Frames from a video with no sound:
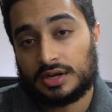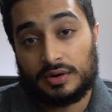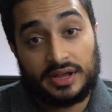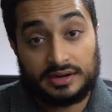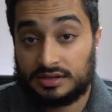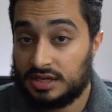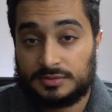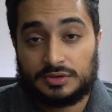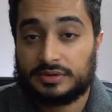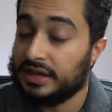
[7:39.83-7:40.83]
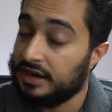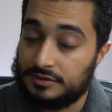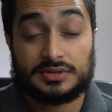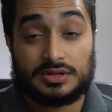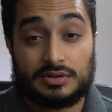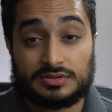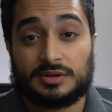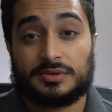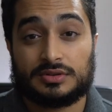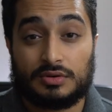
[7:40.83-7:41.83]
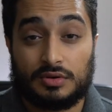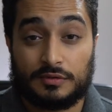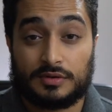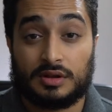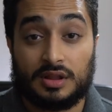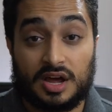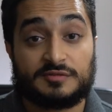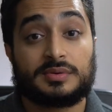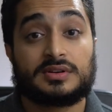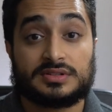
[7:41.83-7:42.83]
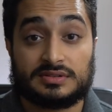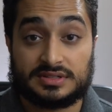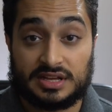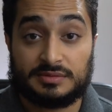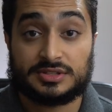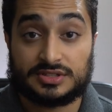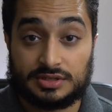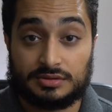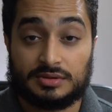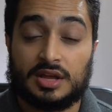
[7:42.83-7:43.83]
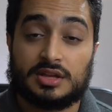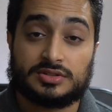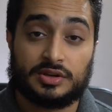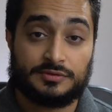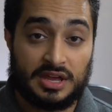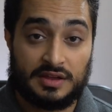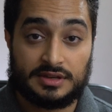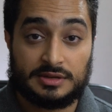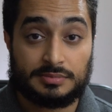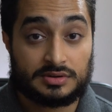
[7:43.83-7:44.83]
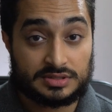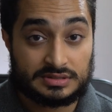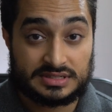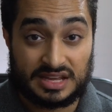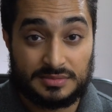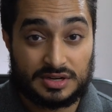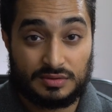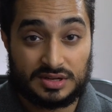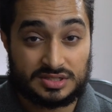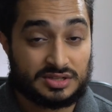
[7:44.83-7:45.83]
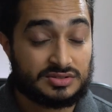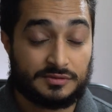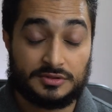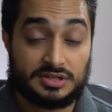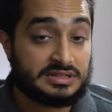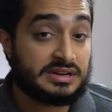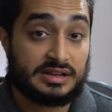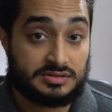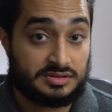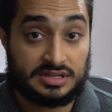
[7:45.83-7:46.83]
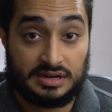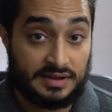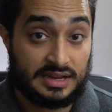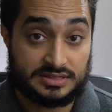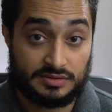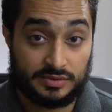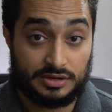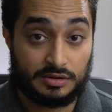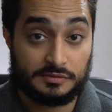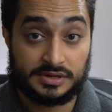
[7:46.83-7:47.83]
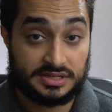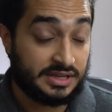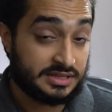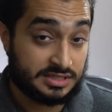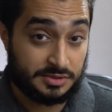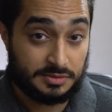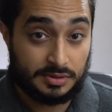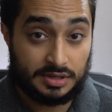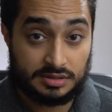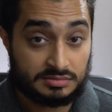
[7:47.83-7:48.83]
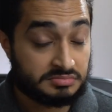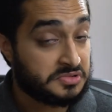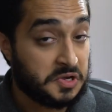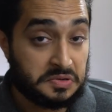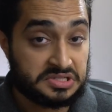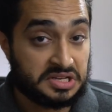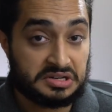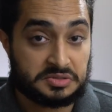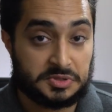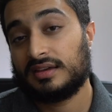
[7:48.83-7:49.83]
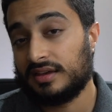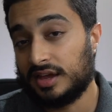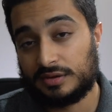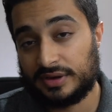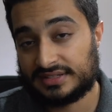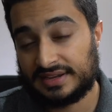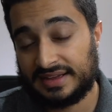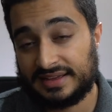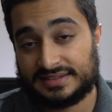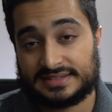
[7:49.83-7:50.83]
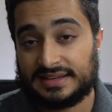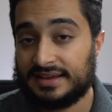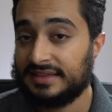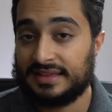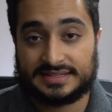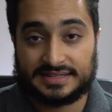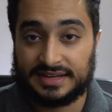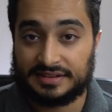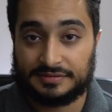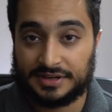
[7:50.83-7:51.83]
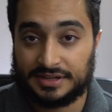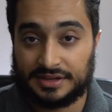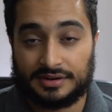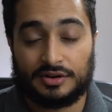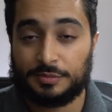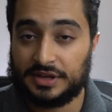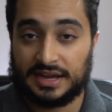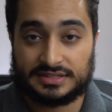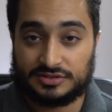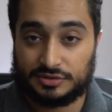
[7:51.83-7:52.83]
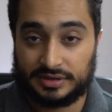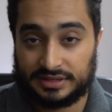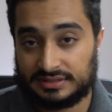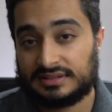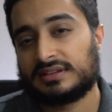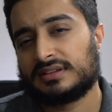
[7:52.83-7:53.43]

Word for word: Go ahead and keep doing that. I was also able to go over a lot of personal statements too. So if you have any personal statement questions or if you just need an extra set of eyes to read over to get some input, go ahead and send it to me. Anyways, guys, that's the end of the video. Hope you guys enjoyed it.